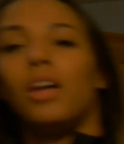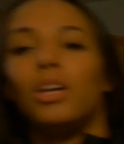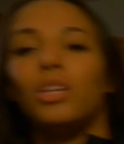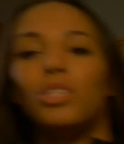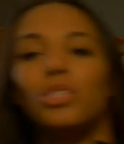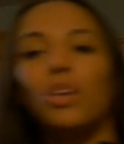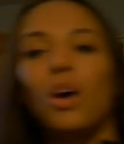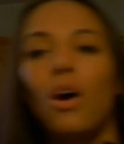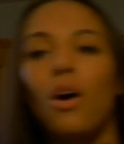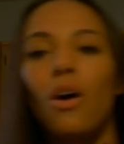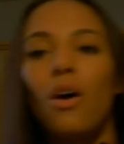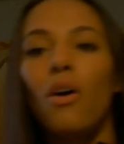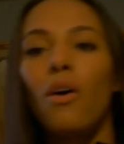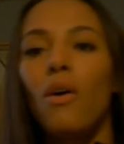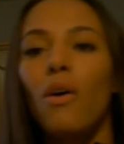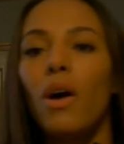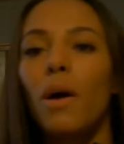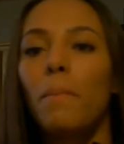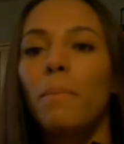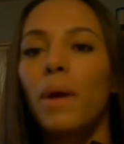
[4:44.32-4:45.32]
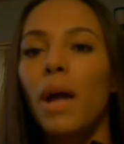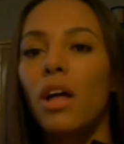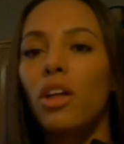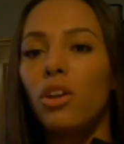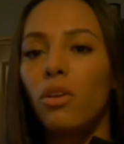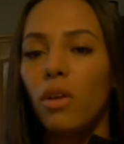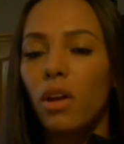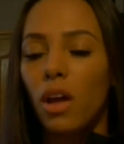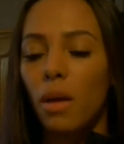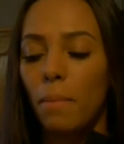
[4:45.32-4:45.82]
So, Brielle,
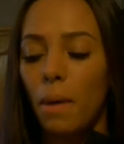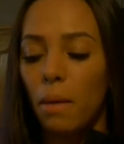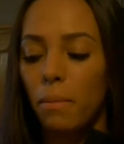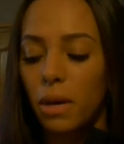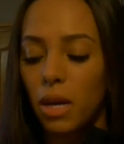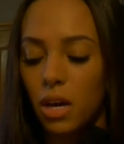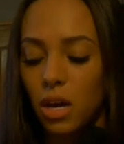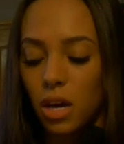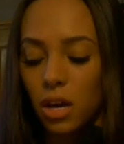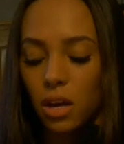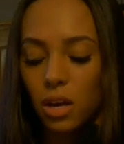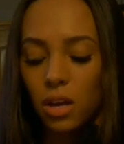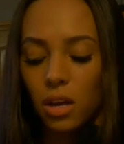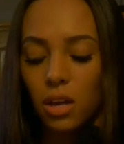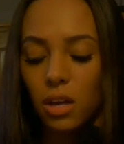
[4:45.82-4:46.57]
you wanna come help me cook?